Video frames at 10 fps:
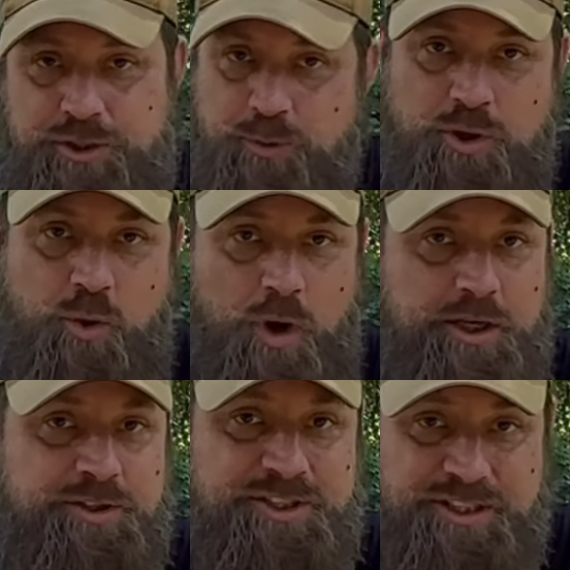you
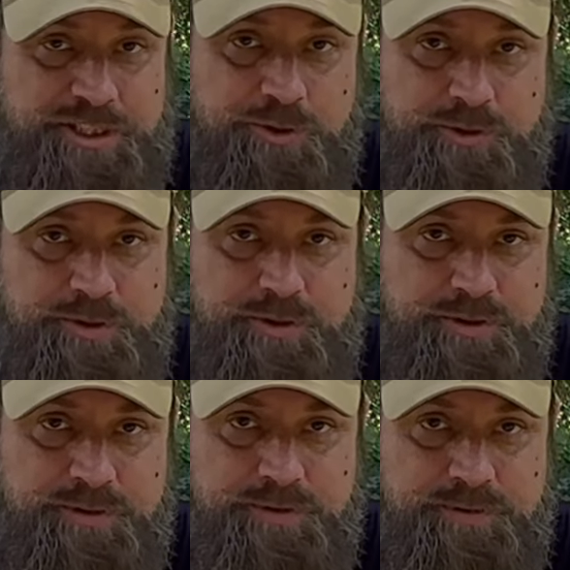acquire skills,
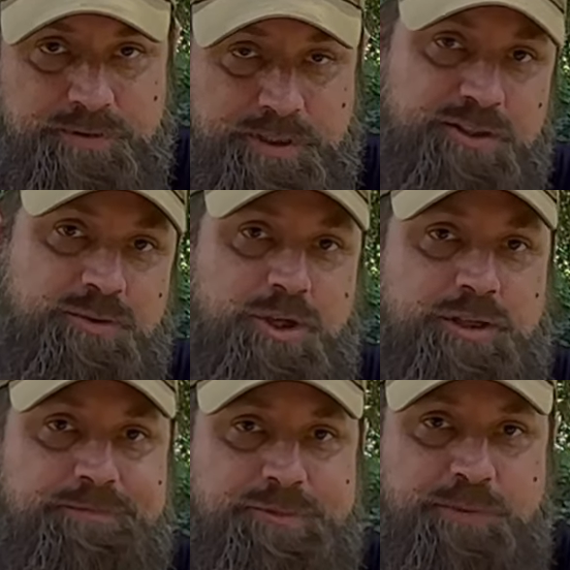guess
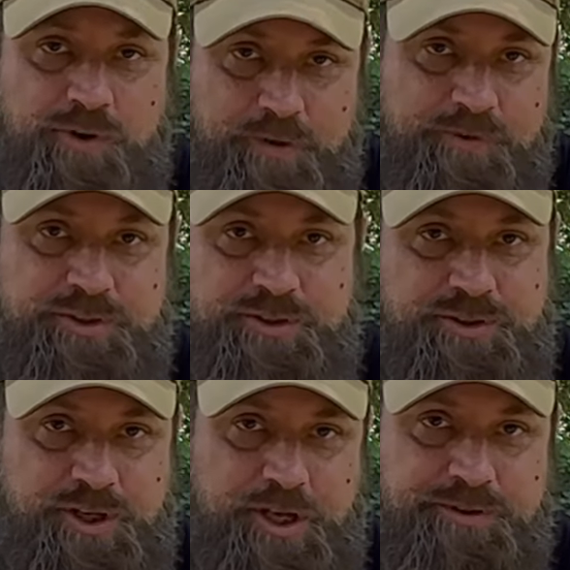what? Your preferences
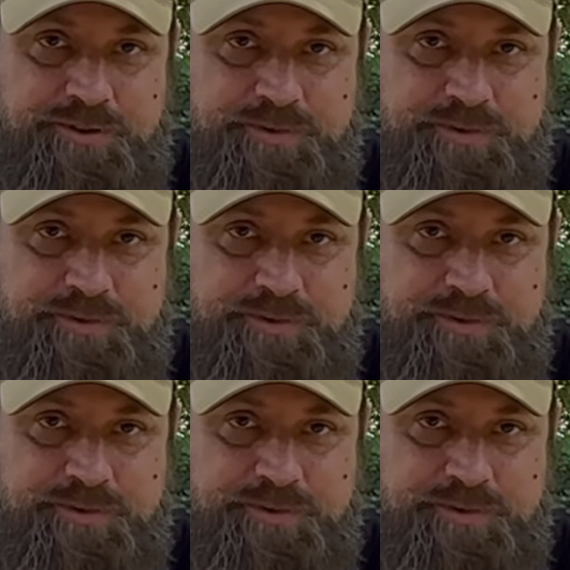change.